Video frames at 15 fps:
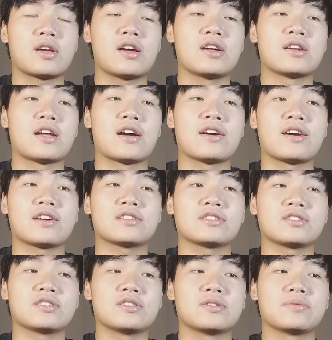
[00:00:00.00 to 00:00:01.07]
And I
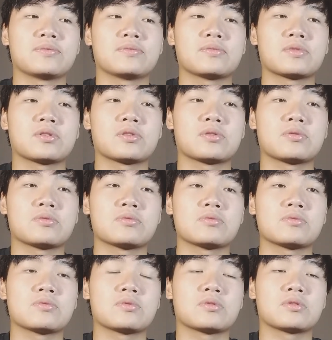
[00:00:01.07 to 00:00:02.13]
actually
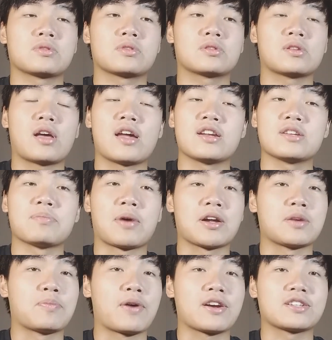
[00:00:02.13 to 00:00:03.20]
ended my
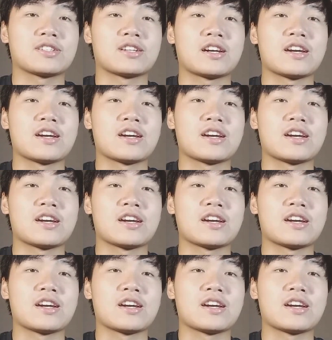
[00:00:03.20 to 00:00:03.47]
depression,